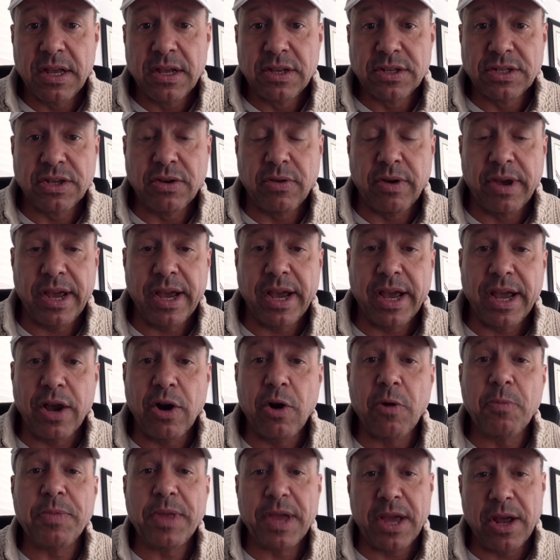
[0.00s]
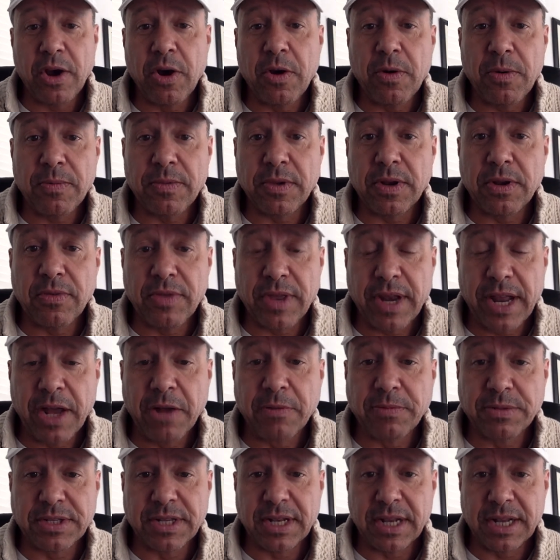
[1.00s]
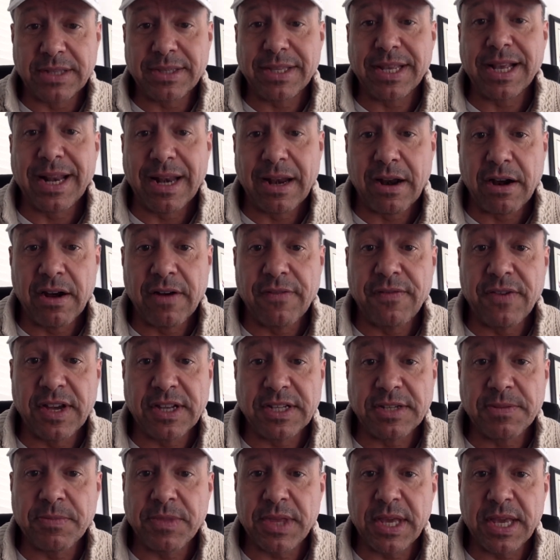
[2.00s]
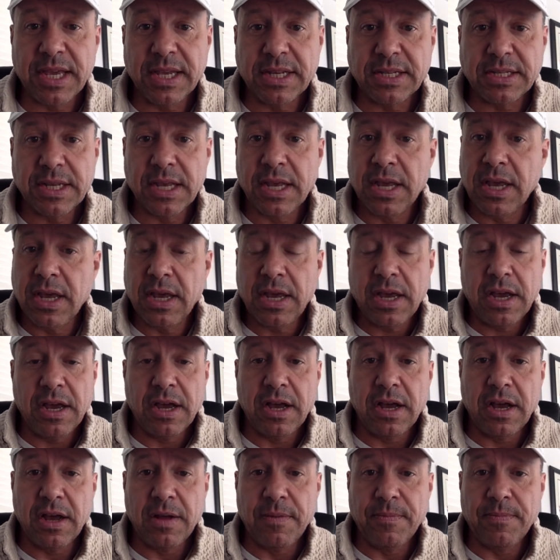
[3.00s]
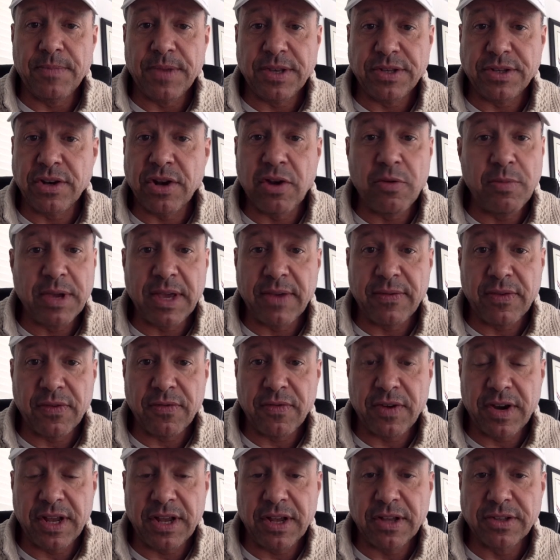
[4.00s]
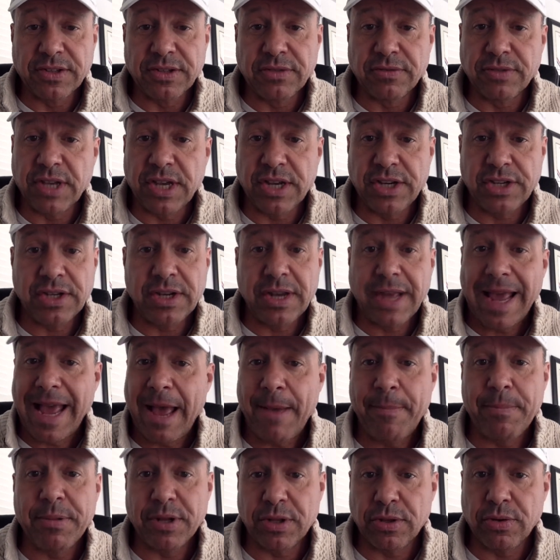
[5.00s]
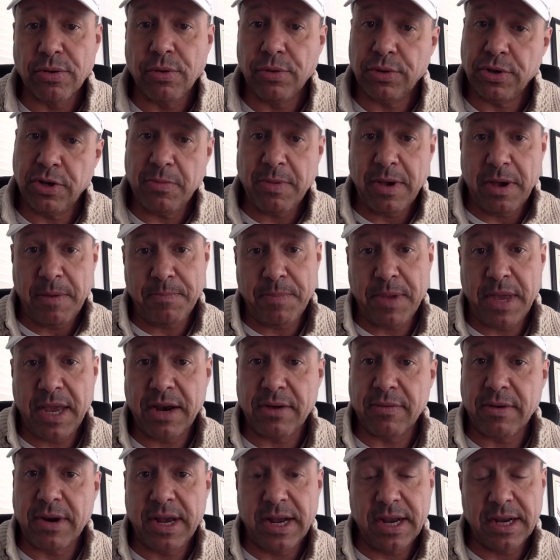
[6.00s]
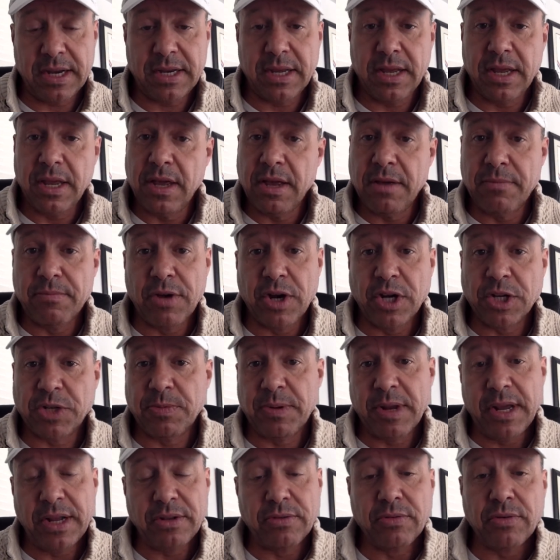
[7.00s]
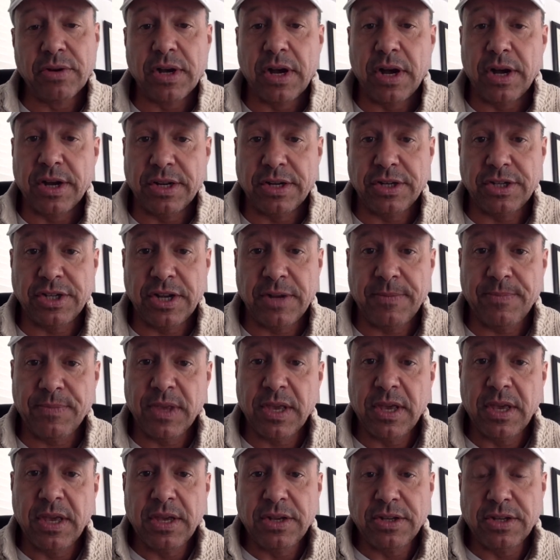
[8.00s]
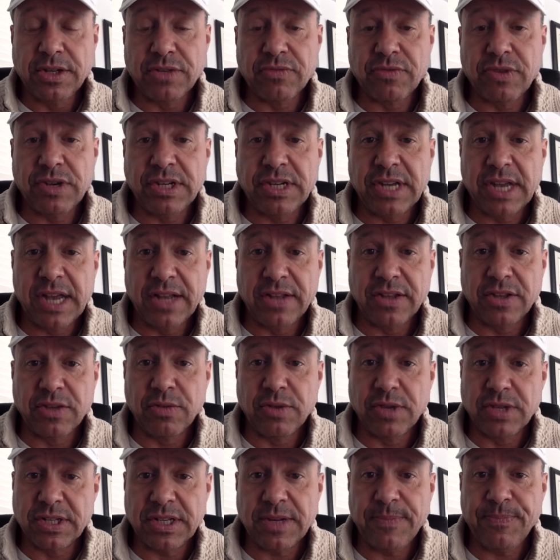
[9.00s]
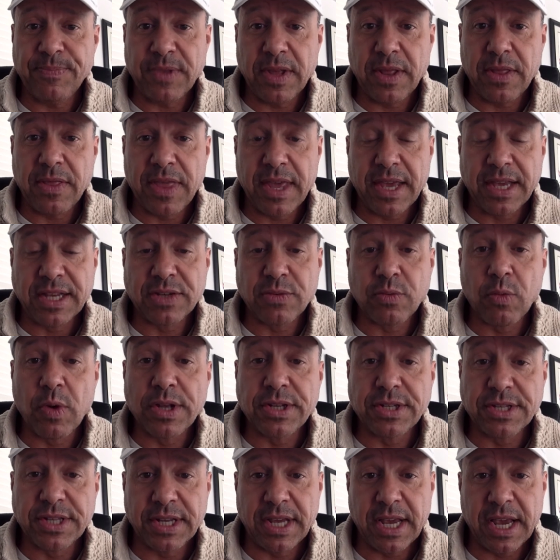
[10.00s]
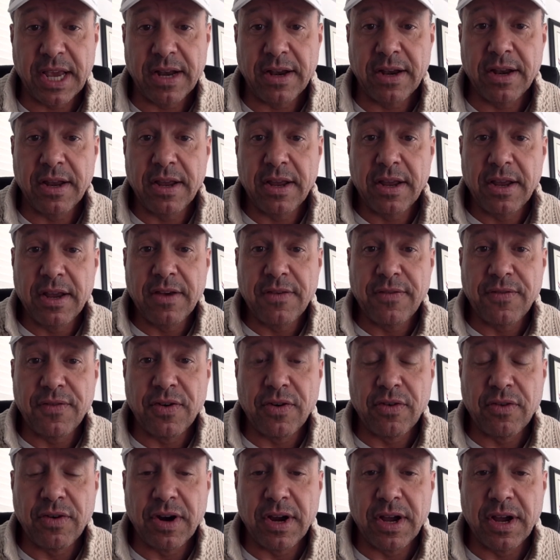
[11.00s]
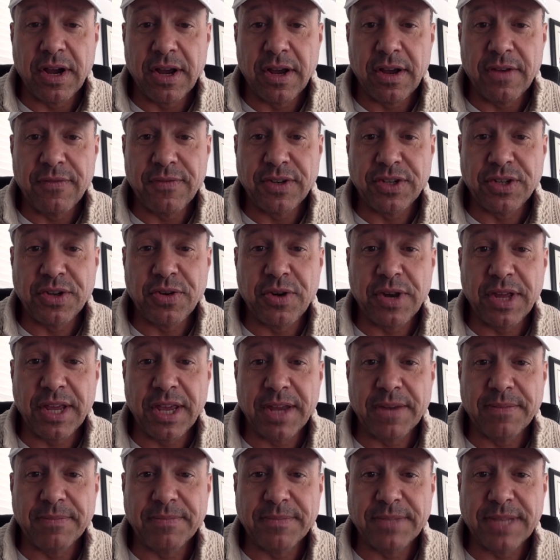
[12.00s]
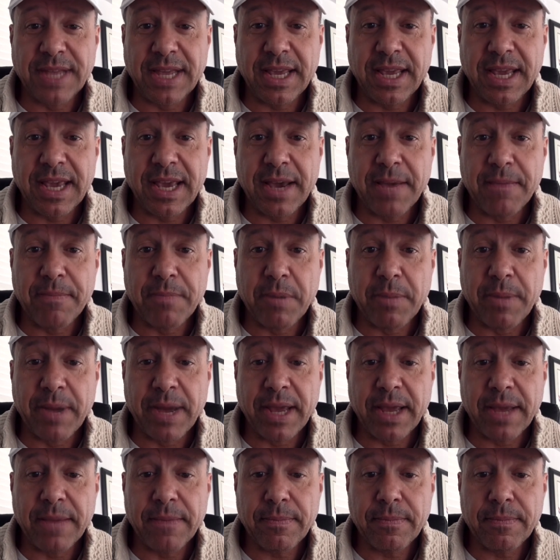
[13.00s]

so I, I hope that hope, you know that helps to, to clarify some things. Um, as you know, we give a free consultation. Happy to talk to you about Baker Act, Marchman Act, or guardianship. Just reach out to us. And thanks once again for uh, for tuning in. Take care. Bye bye.